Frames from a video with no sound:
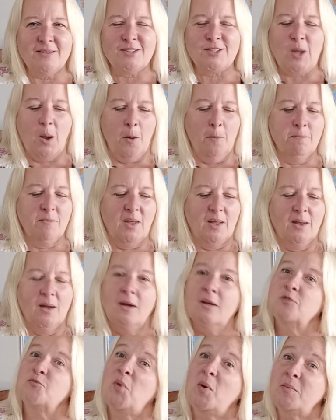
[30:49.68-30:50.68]
So,
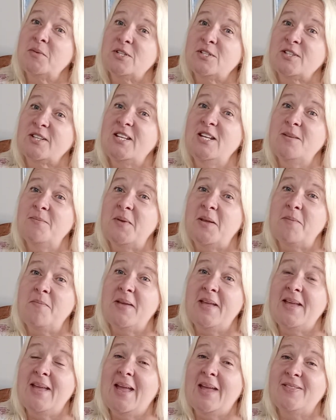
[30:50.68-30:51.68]
it's probably just going to be
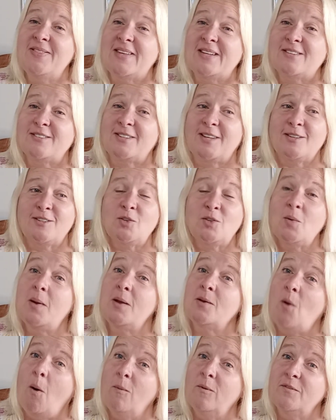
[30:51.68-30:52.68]
me and the assessor
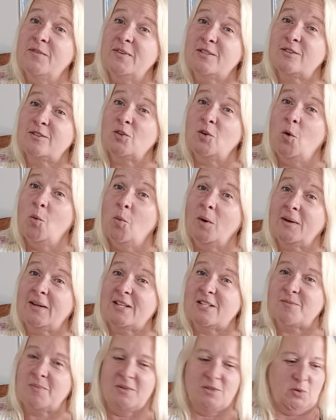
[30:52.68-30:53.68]
and all of his little work
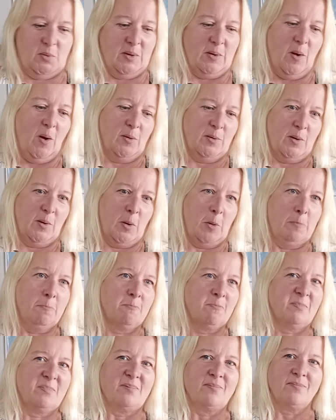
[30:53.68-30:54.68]
he's been doing all year.
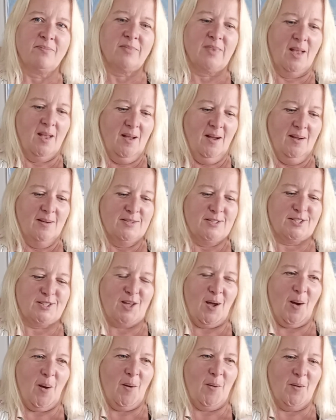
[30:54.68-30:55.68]

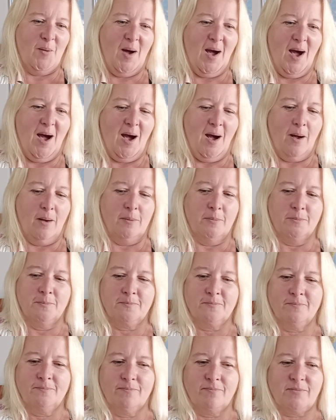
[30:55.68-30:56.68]

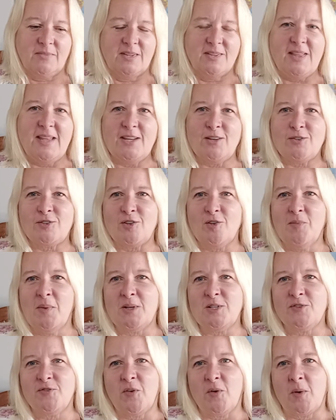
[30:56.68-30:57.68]
So, thank you so
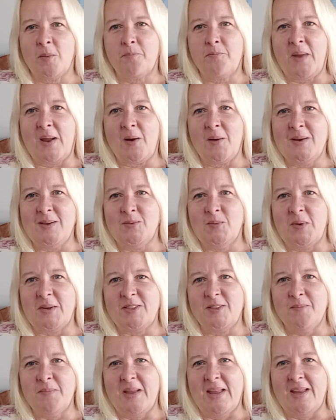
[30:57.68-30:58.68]
much for bearing
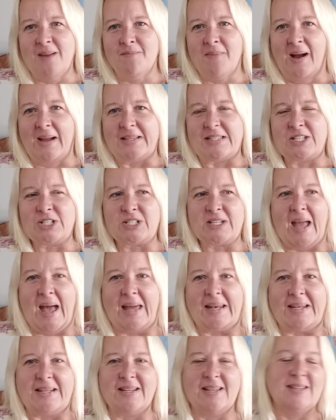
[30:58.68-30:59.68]
with me, my
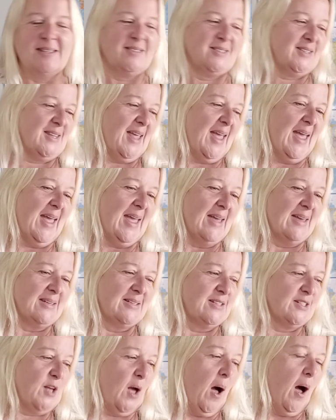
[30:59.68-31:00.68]
chattiness,
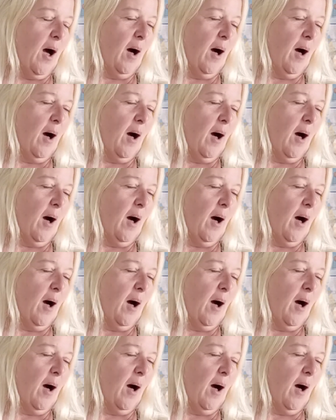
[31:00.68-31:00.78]
and